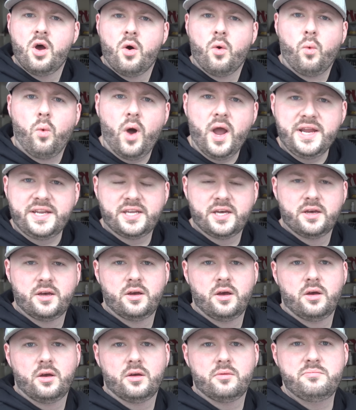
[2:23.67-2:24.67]
white
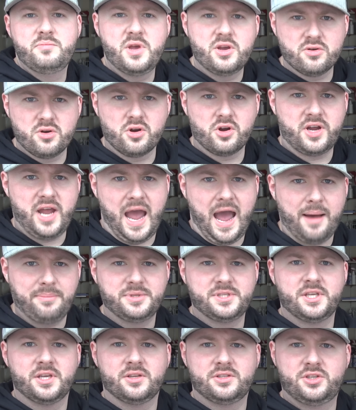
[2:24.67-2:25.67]
mirror
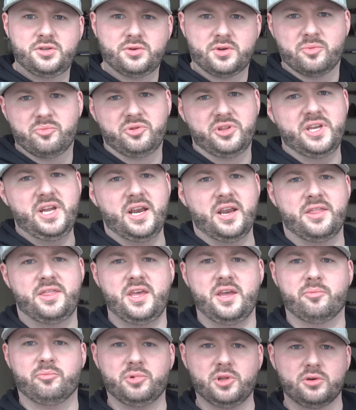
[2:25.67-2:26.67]
caps to complete
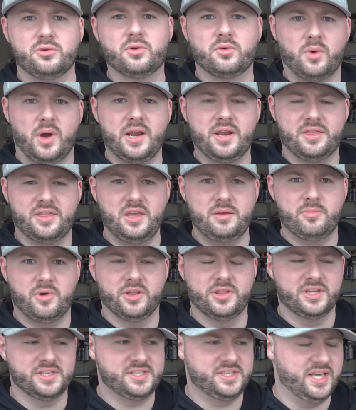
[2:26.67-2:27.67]
the blue and white theme on
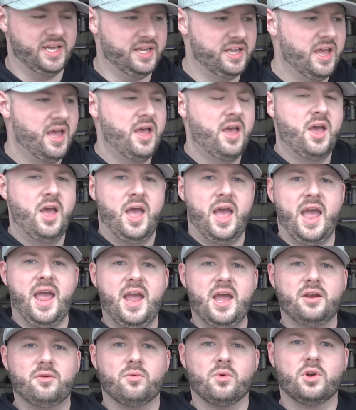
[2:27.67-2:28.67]
this thing,
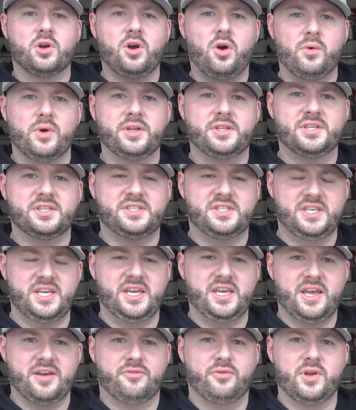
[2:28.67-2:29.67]
and we're going to see
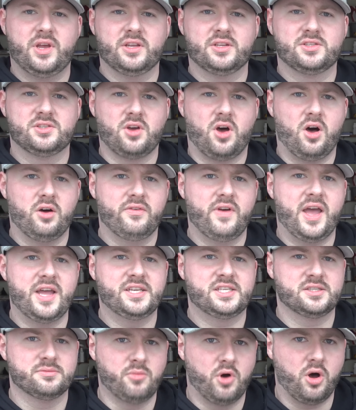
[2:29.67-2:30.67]
if we can solve a
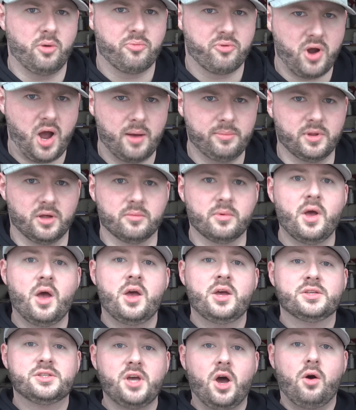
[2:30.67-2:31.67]
small problem.
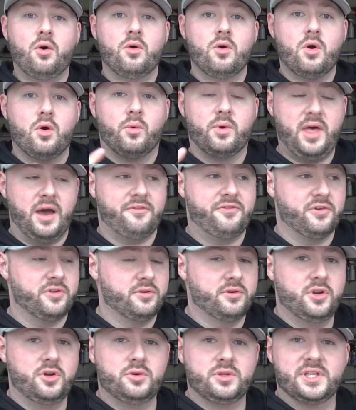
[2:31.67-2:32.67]
So without further
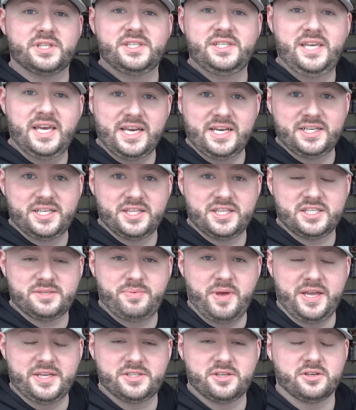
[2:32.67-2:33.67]
ado, let's get into the
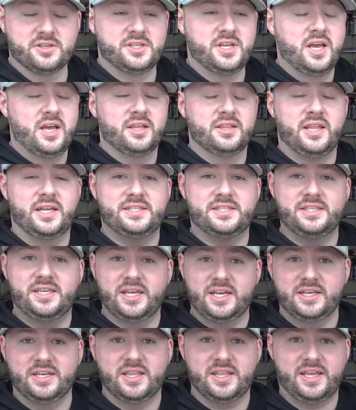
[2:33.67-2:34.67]
spacers, let's get
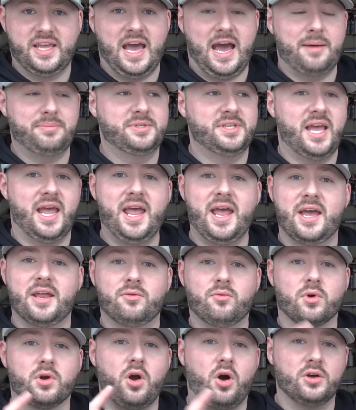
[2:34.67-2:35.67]
into the caps, and
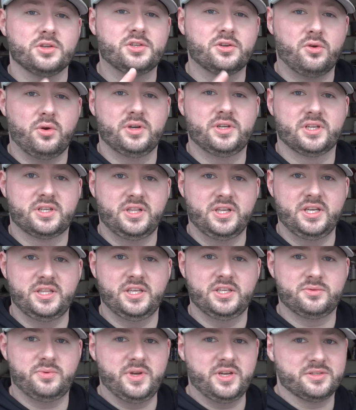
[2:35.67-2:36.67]
we're also going to clean
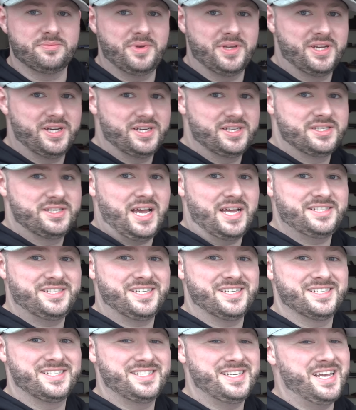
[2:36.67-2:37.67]
these wheels because, as you
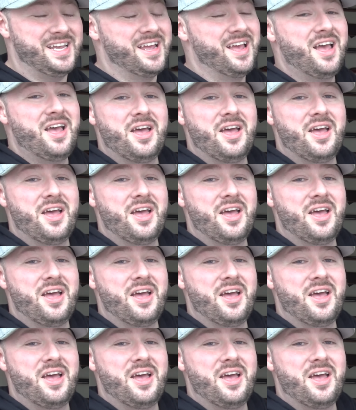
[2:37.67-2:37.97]
can see,